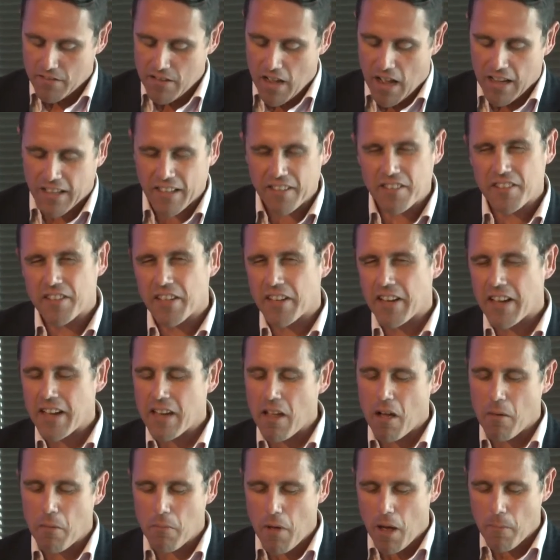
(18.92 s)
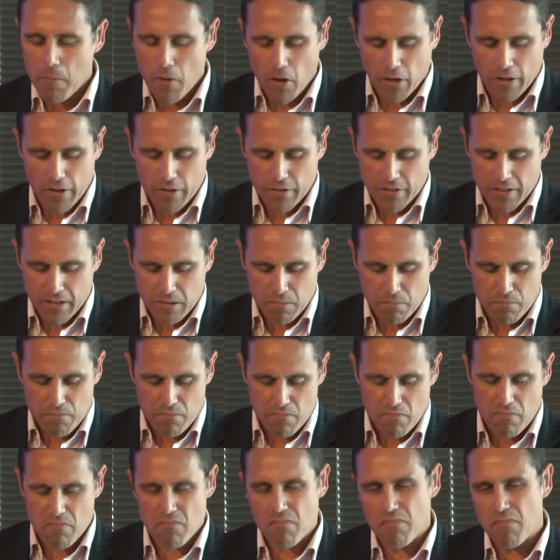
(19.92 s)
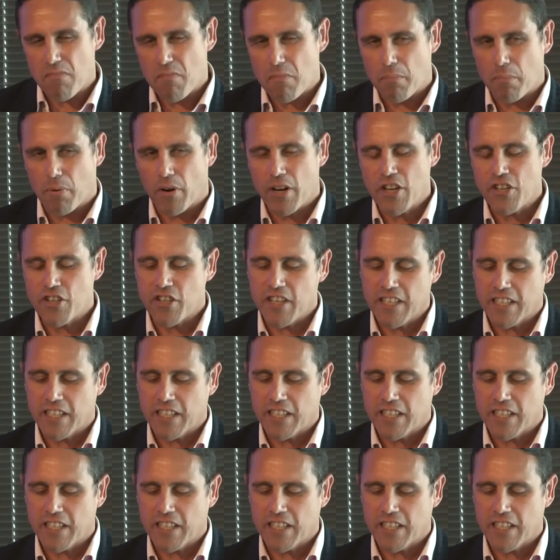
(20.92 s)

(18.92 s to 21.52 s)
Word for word: I guess today I'm not going to preach